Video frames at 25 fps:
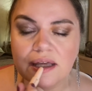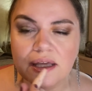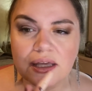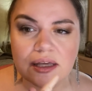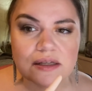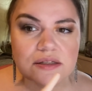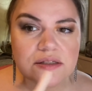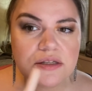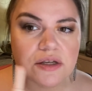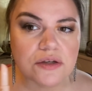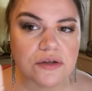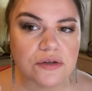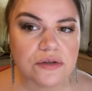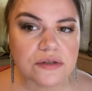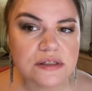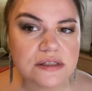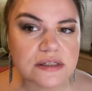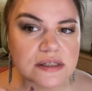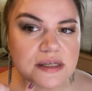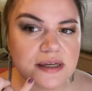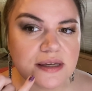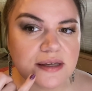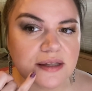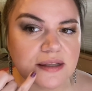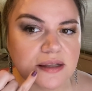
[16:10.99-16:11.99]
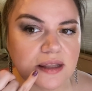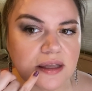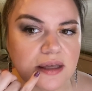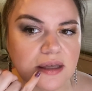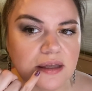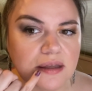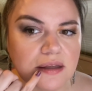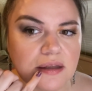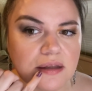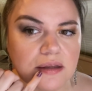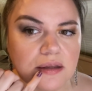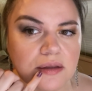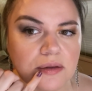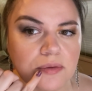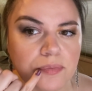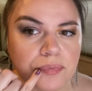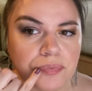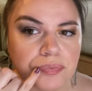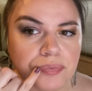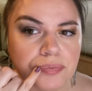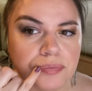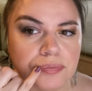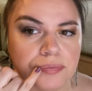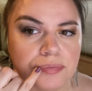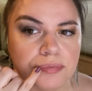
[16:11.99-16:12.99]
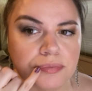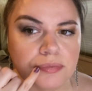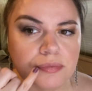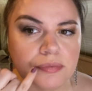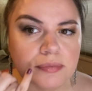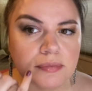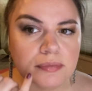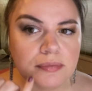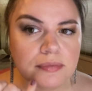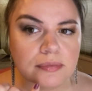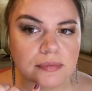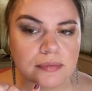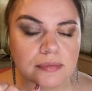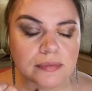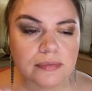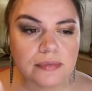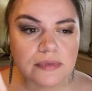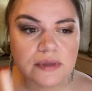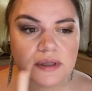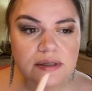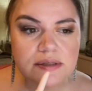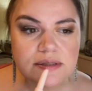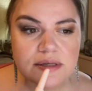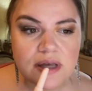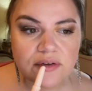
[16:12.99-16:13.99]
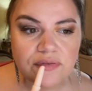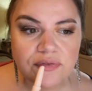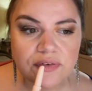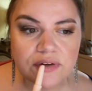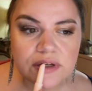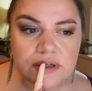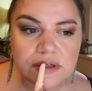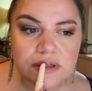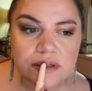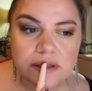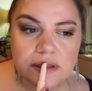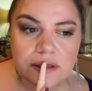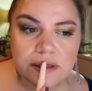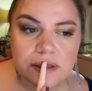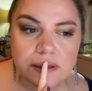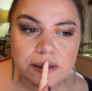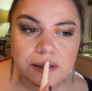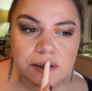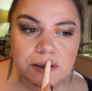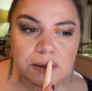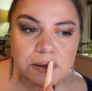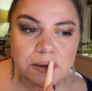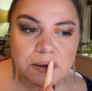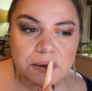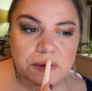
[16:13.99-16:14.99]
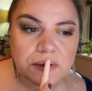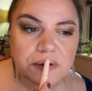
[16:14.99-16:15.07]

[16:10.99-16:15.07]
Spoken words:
So you'll see, like, definitely,